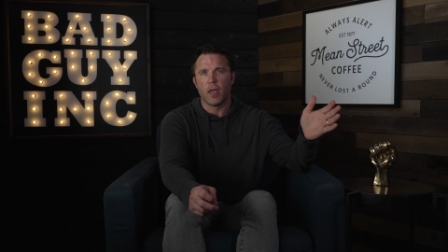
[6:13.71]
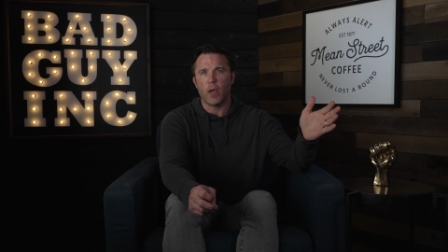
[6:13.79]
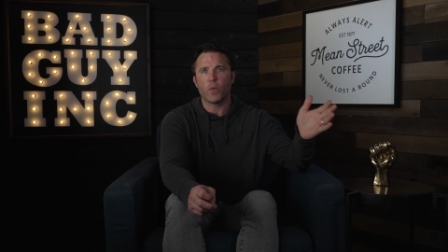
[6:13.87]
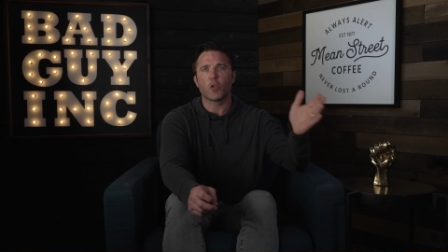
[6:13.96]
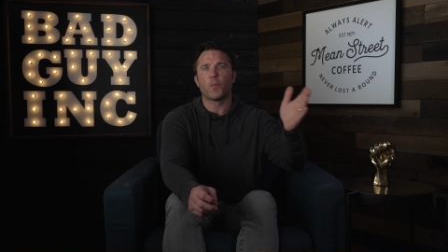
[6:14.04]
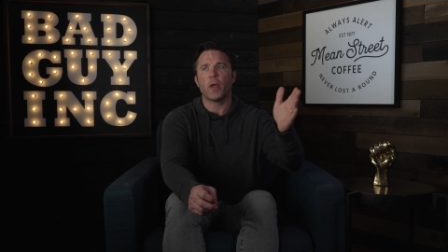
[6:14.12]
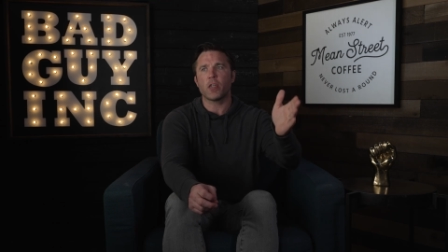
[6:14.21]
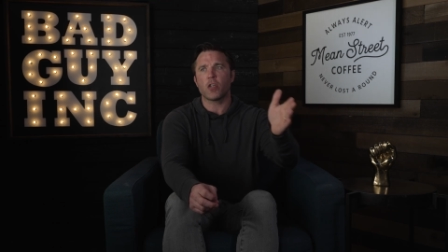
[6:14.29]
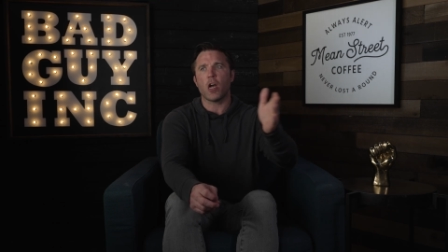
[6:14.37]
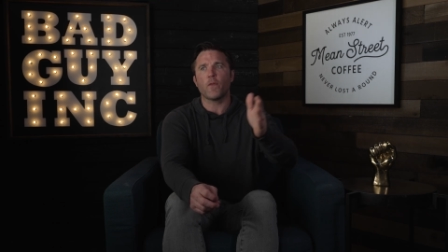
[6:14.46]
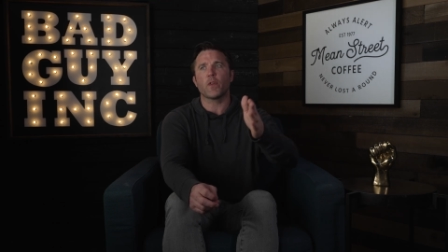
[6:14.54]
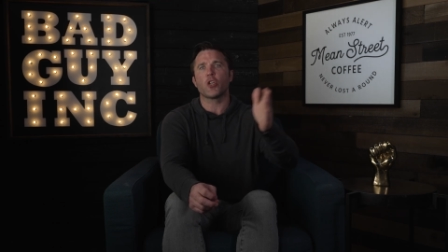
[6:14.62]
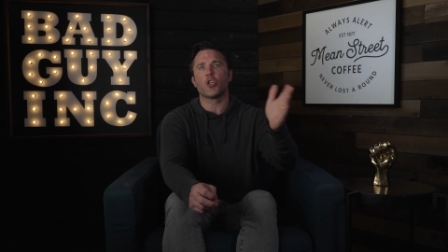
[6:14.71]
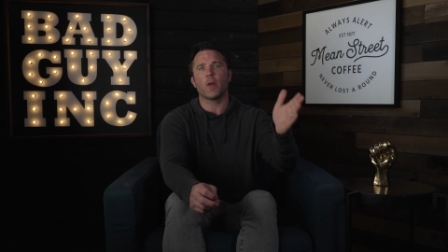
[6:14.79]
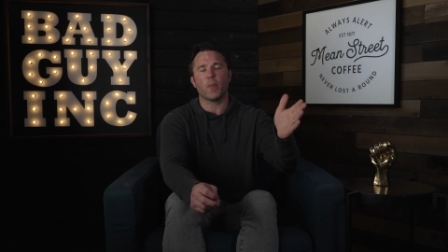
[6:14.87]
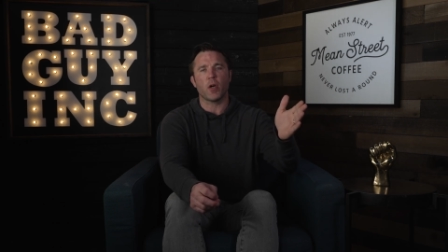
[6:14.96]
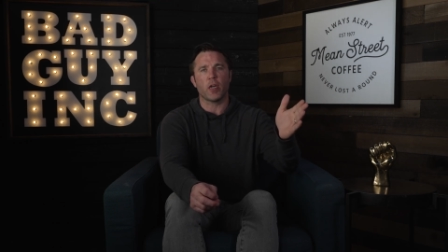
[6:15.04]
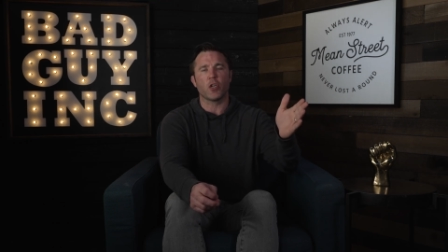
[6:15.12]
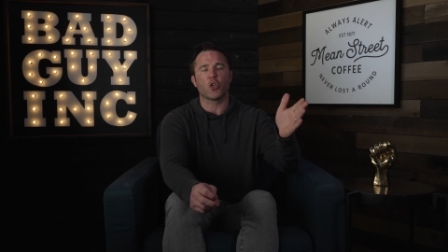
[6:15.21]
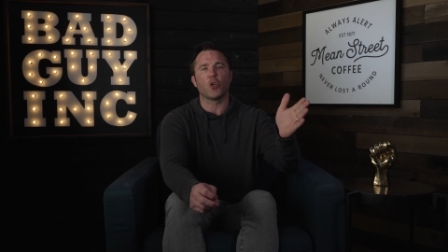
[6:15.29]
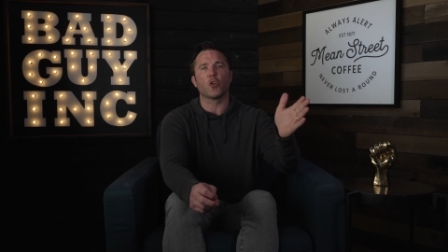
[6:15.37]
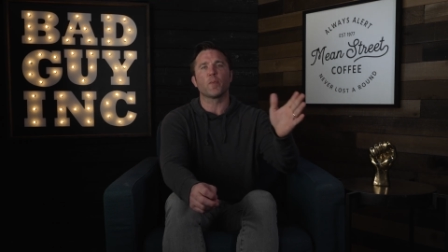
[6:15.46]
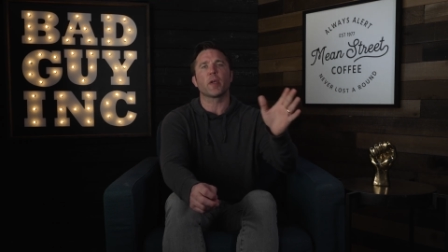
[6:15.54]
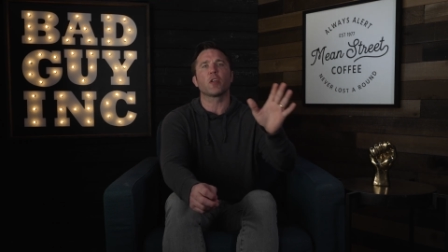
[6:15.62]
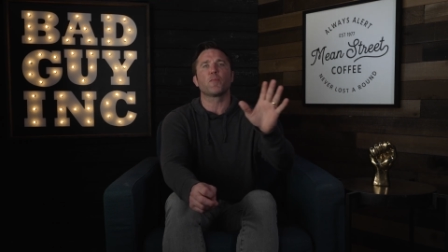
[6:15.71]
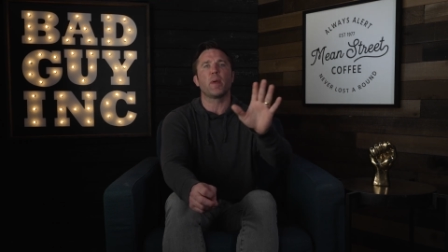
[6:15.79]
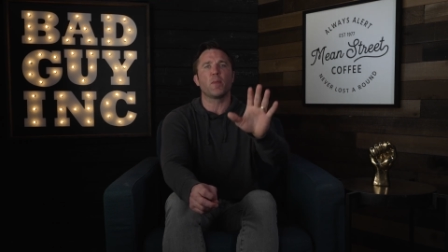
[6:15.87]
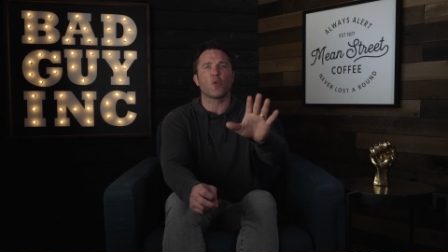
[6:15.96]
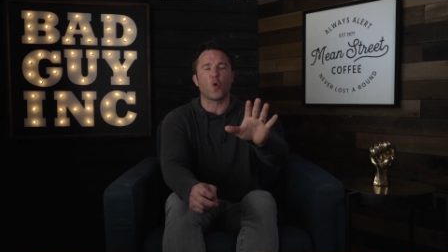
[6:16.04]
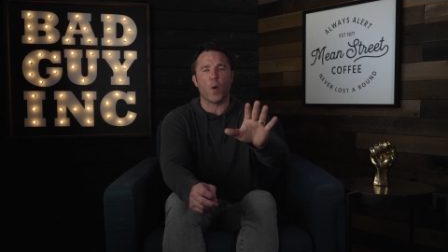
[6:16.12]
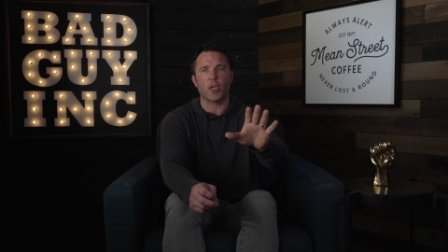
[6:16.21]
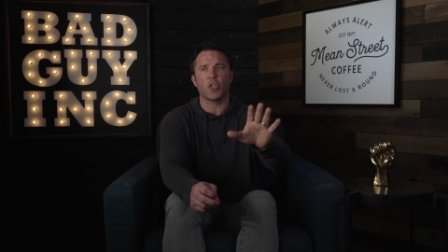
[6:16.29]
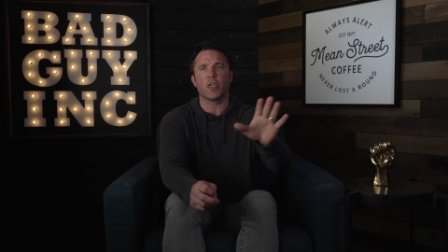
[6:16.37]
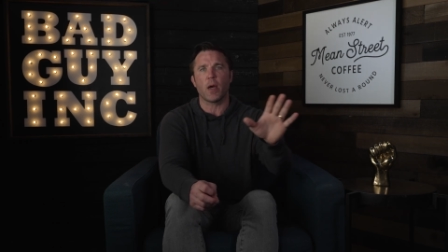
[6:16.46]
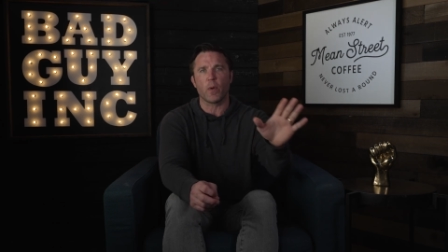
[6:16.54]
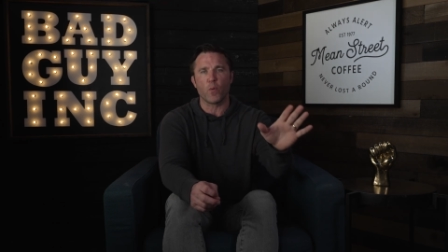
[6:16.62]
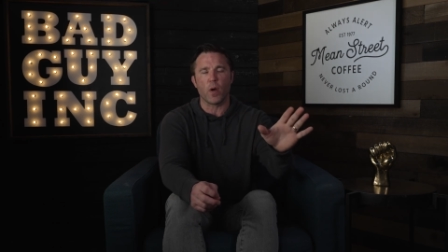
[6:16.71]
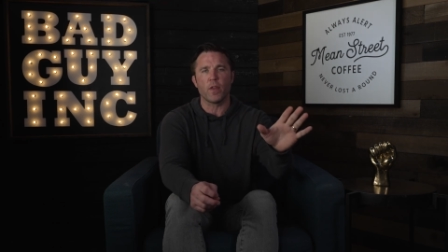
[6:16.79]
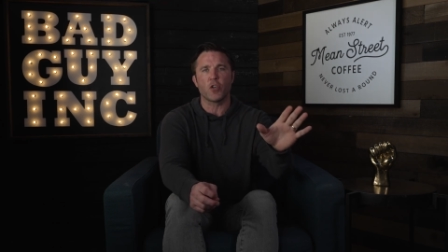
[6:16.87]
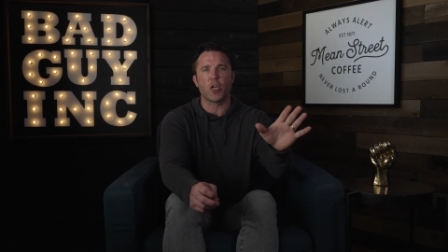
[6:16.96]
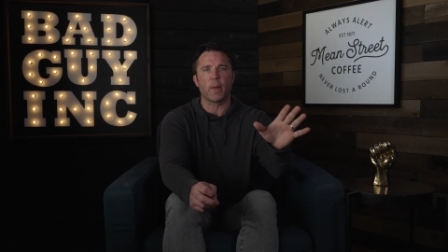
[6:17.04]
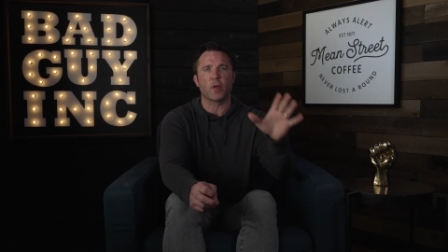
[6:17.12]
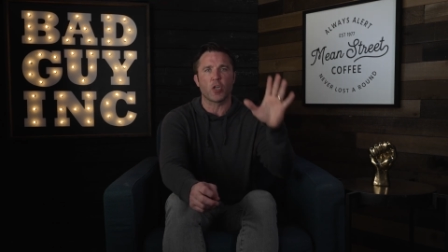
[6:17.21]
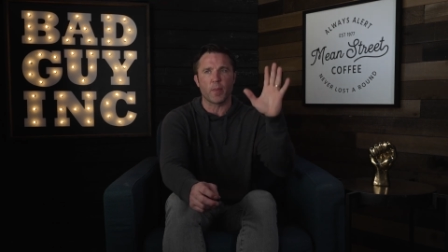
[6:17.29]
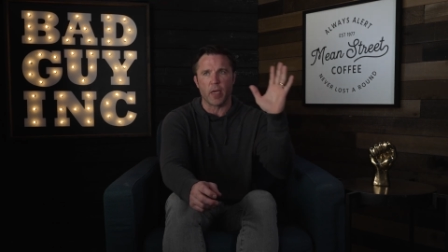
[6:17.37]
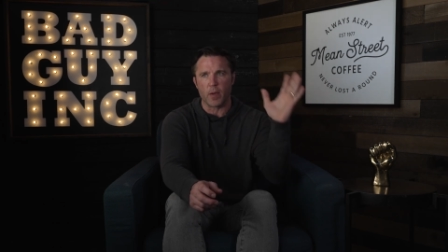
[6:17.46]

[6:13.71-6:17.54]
He was pissed off with a chip on his shoulder because people questioned how he won the championship.